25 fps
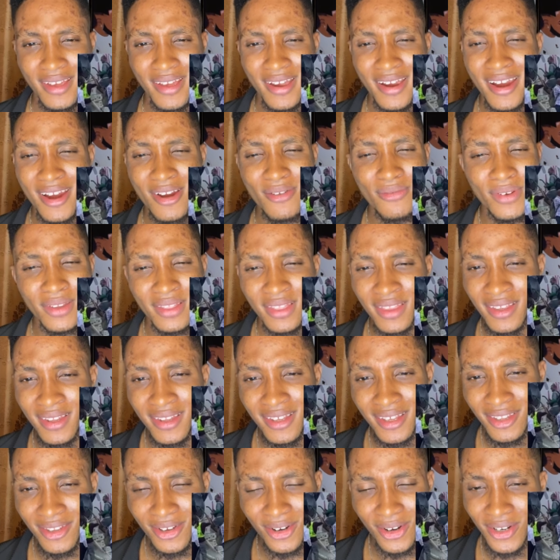Everything
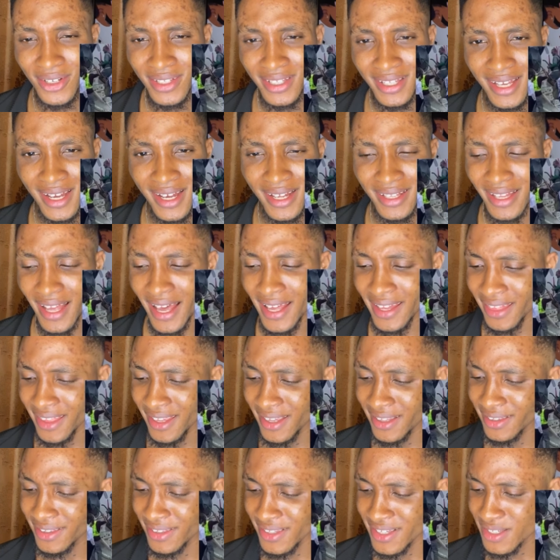and all that. I
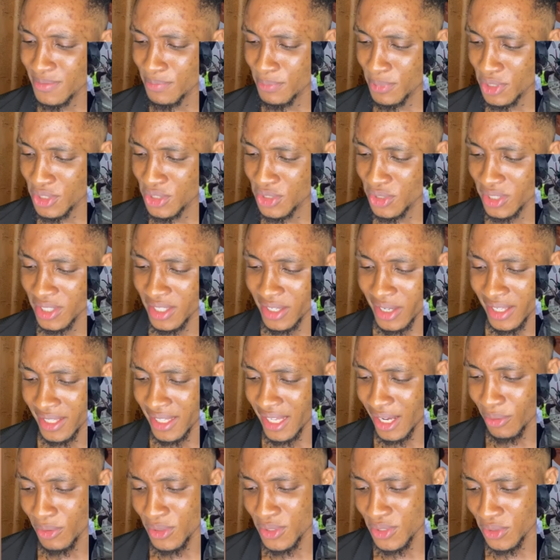think this picture there
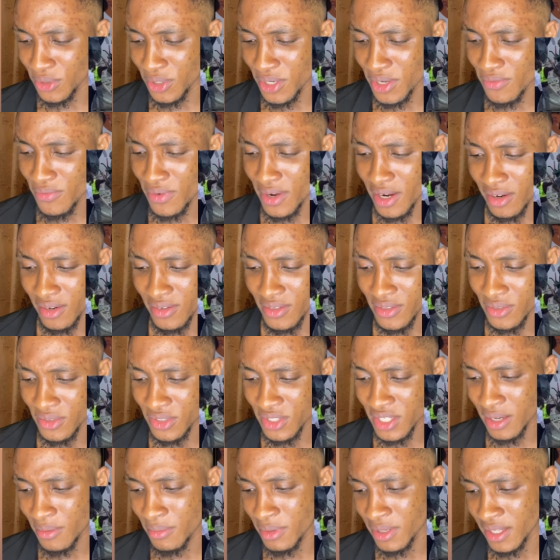that was going viral on
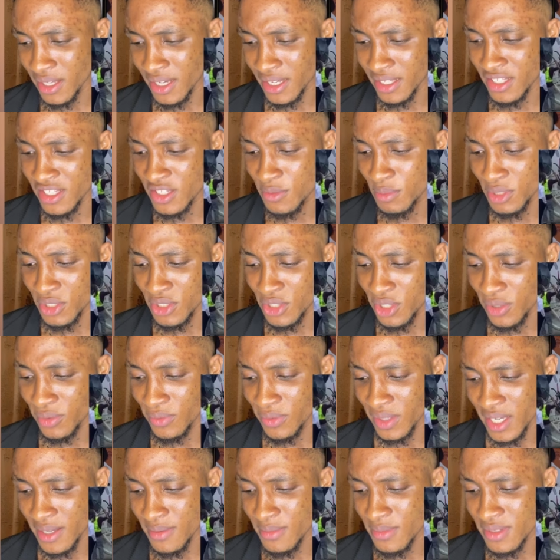social media, this picture of
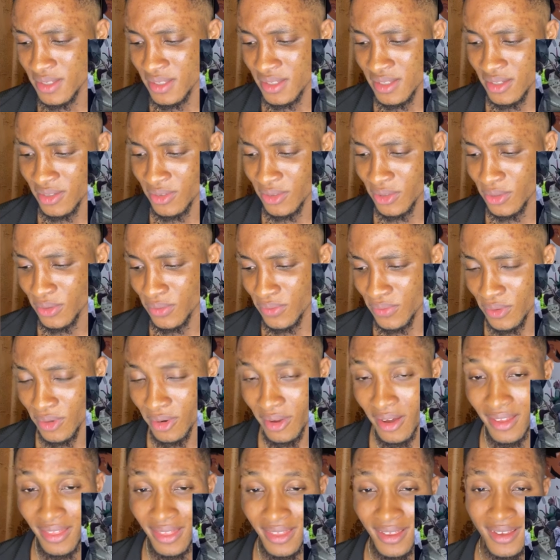them sitting on the
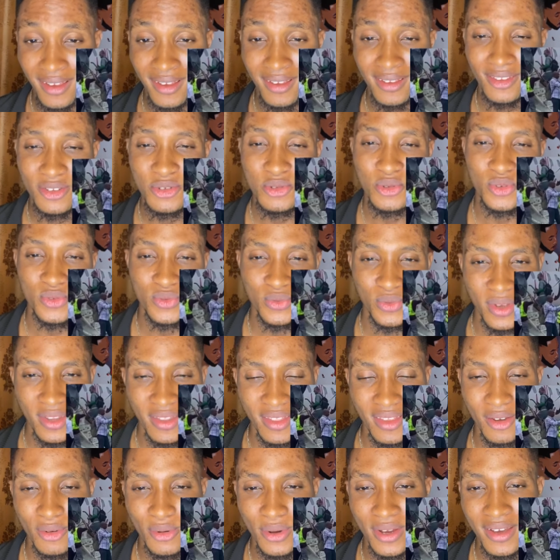floor, I think this was
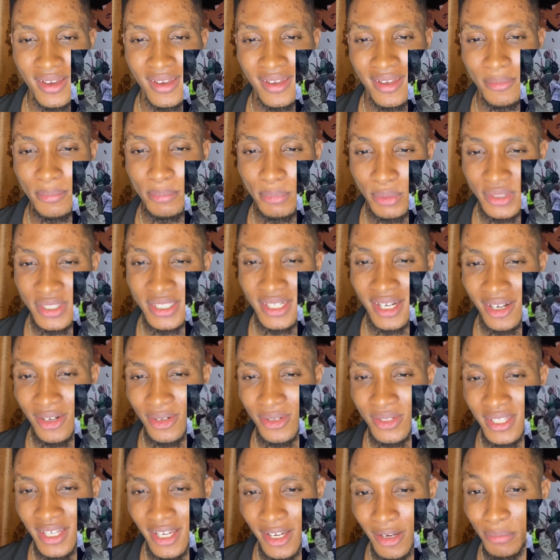when they were in Port
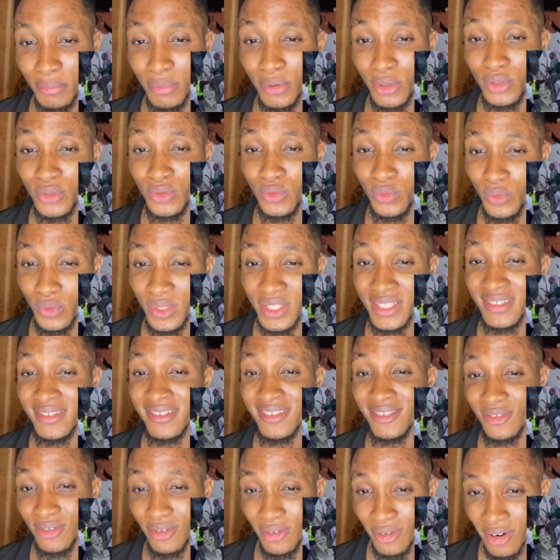Harcourt airport, which
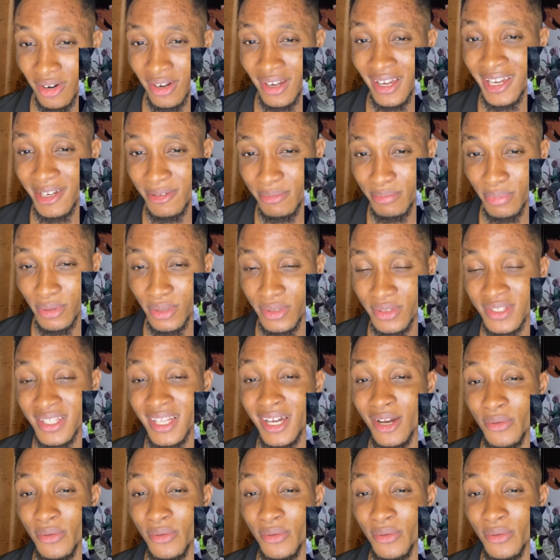is the wrong airport now